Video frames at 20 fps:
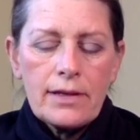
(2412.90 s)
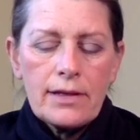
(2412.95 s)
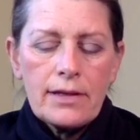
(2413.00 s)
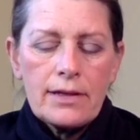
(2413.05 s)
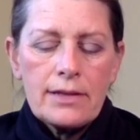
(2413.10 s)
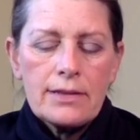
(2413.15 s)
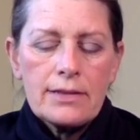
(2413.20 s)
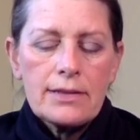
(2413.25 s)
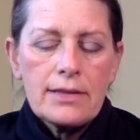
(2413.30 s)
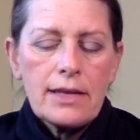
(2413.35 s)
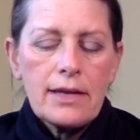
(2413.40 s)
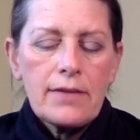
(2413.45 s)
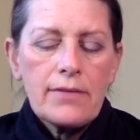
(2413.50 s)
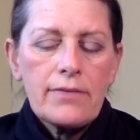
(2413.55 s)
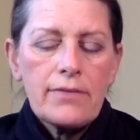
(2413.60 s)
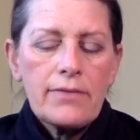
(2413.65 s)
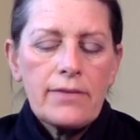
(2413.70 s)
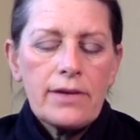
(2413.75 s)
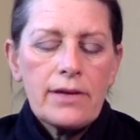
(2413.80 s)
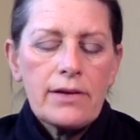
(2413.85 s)
Instead of
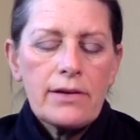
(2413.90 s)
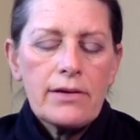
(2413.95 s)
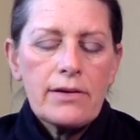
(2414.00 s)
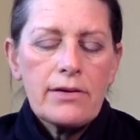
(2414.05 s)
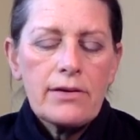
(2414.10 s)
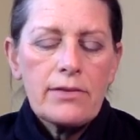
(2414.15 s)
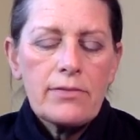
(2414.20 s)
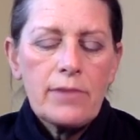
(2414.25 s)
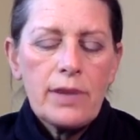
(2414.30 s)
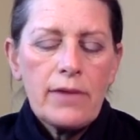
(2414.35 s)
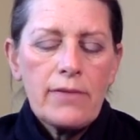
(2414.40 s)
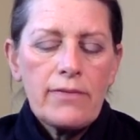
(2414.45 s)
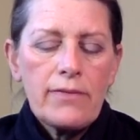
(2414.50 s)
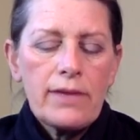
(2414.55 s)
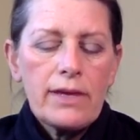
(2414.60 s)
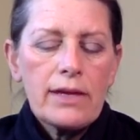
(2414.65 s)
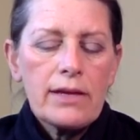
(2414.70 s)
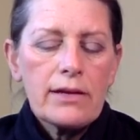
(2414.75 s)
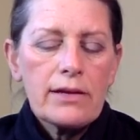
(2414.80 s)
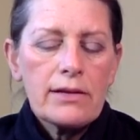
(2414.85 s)
fear, you may
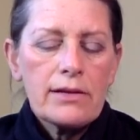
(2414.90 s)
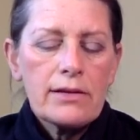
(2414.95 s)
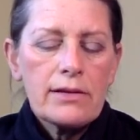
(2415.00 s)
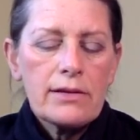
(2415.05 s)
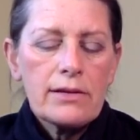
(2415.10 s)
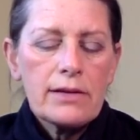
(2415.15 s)
feel